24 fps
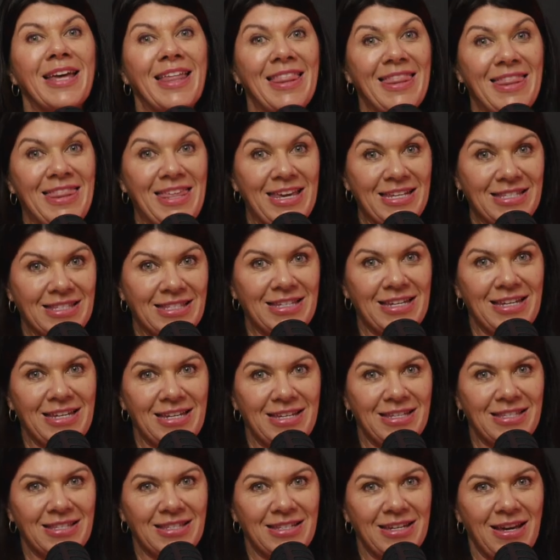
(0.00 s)
this
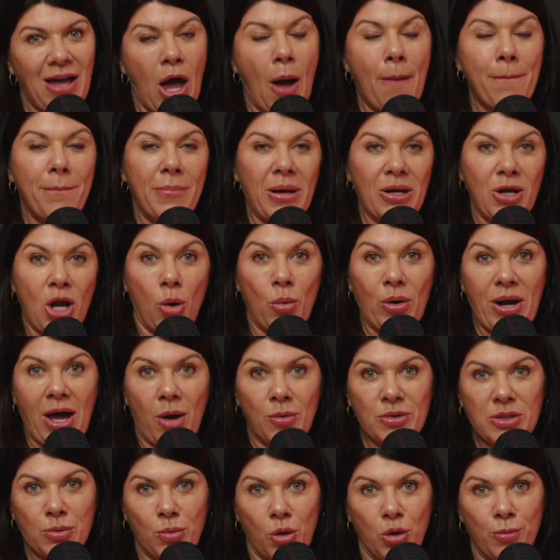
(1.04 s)
is, but no one
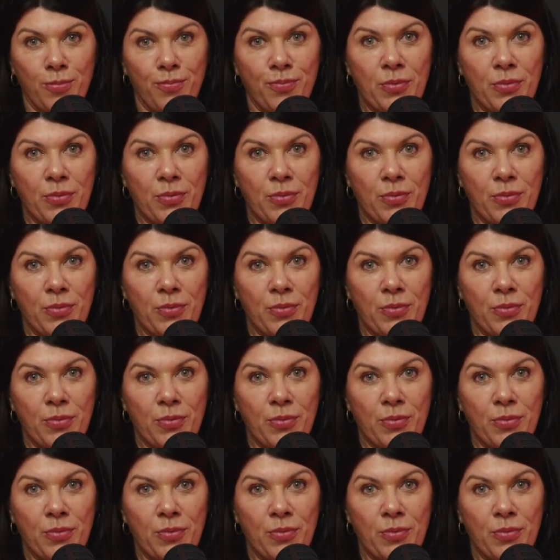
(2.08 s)
else would.